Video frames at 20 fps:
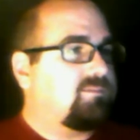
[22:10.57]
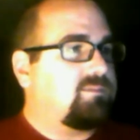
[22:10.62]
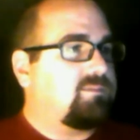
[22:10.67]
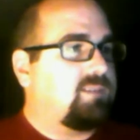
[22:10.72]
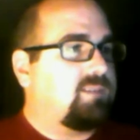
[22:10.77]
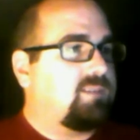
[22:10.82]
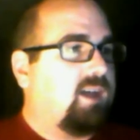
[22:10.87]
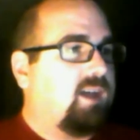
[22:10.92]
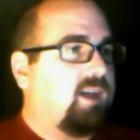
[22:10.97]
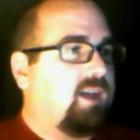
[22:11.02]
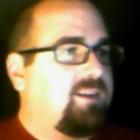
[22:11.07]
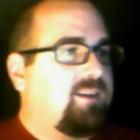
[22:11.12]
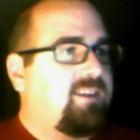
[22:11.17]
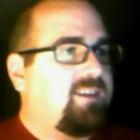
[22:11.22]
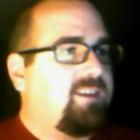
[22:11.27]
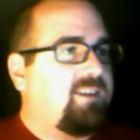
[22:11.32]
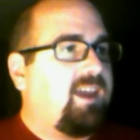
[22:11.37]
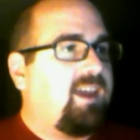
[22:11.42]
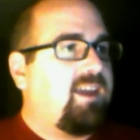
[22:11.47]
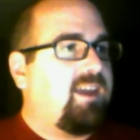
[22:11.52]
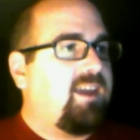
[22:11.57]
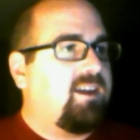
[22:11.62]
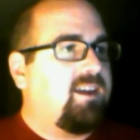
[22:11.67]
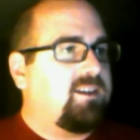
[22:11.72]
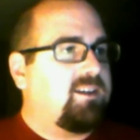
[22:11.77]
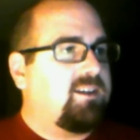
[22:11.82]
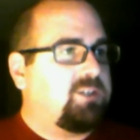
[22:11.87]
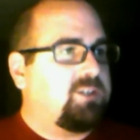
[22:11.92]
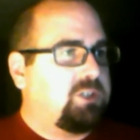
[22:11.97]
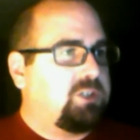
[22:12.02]
Uh,
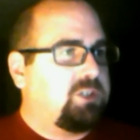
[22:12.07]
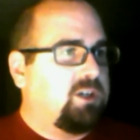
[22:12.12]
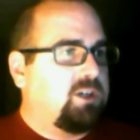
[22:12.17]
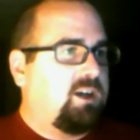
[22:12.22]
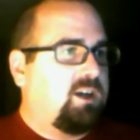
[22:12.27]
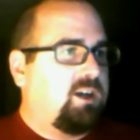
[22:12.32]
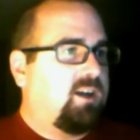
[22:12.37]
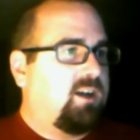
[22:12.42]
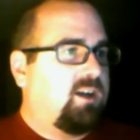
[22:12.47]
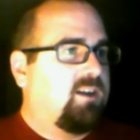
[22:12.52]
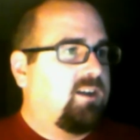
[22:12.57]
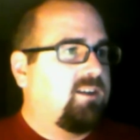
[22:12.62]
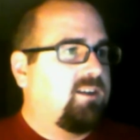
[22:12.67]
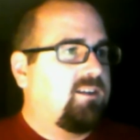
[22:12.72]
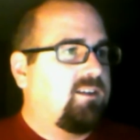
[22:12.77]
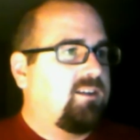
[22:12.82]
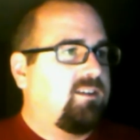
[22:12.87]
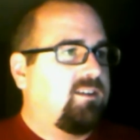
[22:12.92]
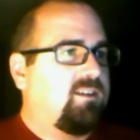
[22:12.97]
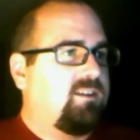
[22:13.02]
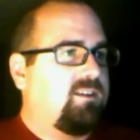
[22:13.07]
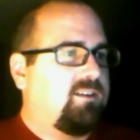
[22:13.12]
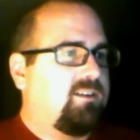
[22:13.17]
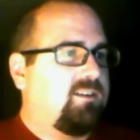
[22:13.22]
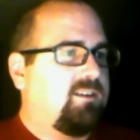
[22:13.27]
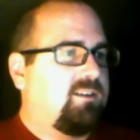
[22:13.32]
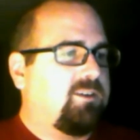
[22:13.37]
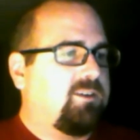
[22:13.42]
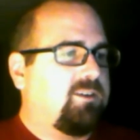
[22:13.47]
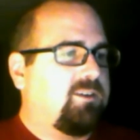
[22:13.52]
Teacha.
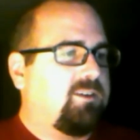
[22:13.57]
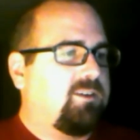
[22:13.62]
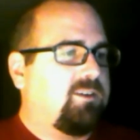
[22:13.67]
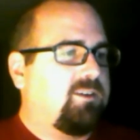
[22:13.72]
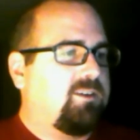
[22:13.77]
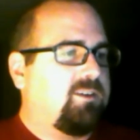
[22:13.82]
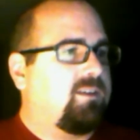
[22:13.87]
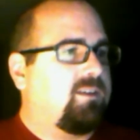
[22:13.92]
Don't think so.